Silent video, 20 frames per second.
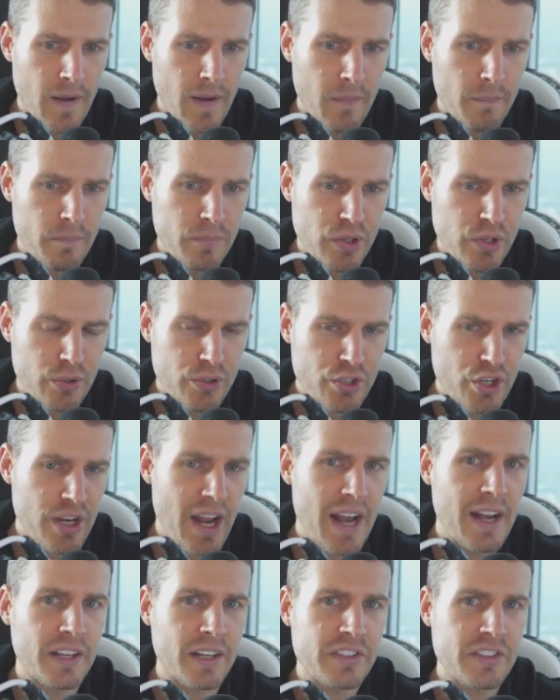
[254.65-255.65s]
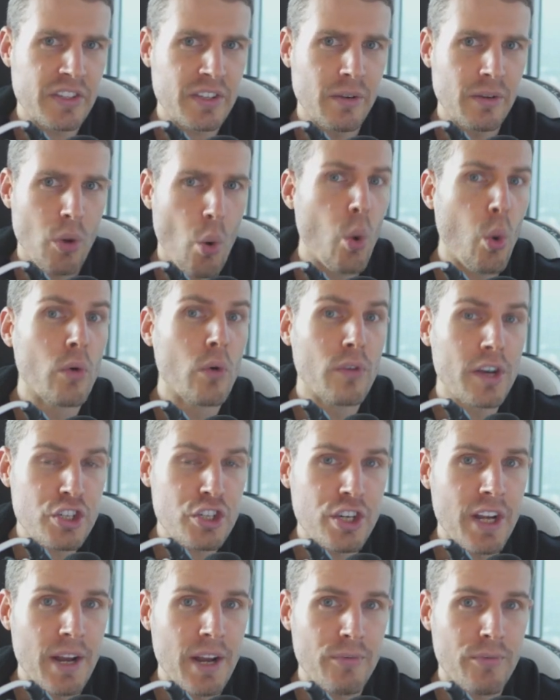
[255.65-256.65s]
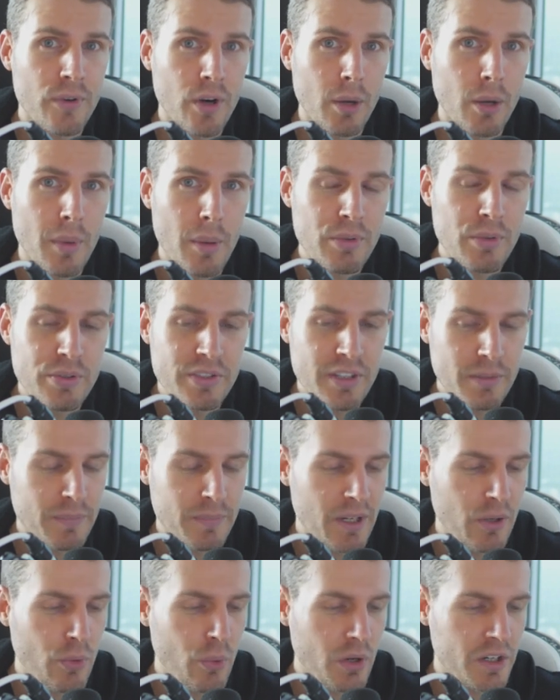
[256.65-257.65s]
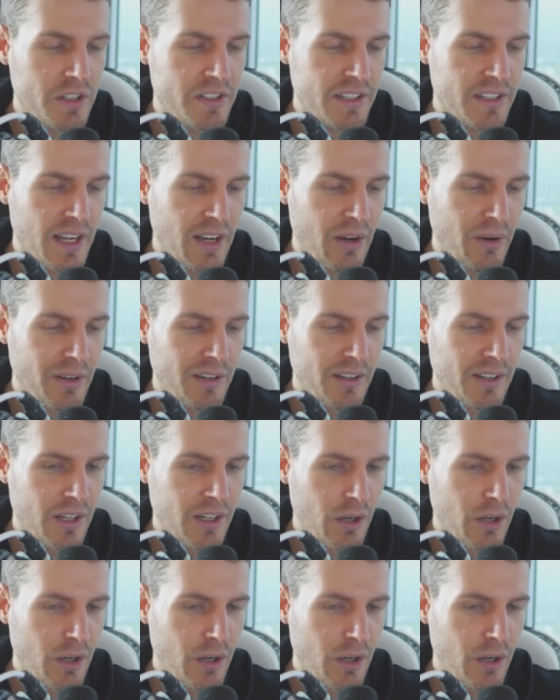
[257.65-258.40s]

um, your genetics or originate from. I'm using big words now.